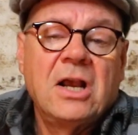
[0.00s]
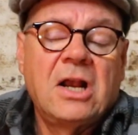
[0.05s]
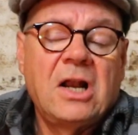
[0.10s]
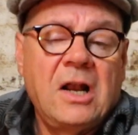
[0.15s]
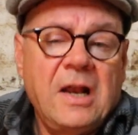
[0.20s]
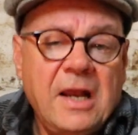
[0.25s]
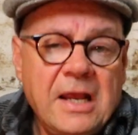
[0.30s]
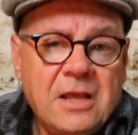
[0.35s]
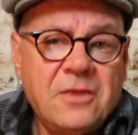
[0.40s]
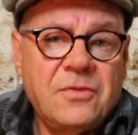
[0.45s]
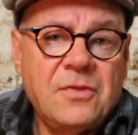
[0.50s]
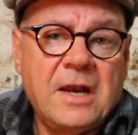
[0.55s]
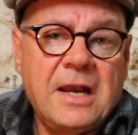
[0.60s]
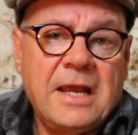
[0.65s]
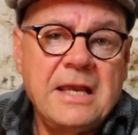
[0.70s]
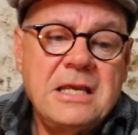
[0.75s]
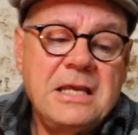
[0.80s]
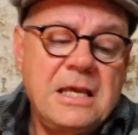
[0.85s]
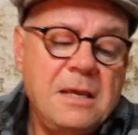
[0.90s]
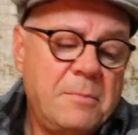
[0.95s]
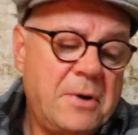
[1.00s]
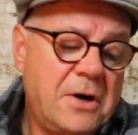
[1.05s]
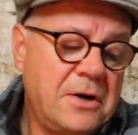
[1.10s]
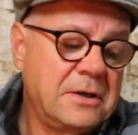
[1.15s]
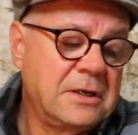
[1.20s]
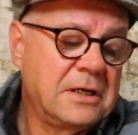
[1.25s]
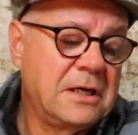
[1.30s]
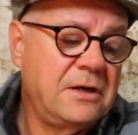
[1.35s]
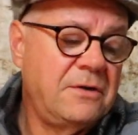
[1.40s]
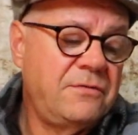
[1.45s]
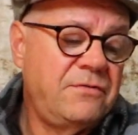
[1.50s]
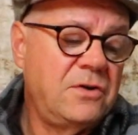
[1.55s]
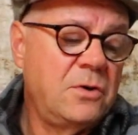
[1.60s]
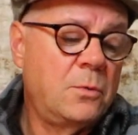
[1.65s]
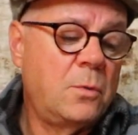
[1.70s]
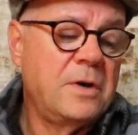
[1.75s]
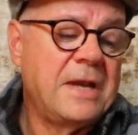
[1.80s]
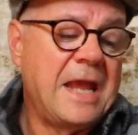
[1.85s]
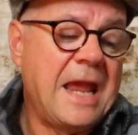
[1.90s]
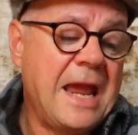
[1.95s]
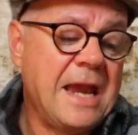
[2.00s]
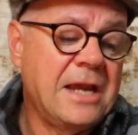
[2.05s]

Click the likey button. And if you want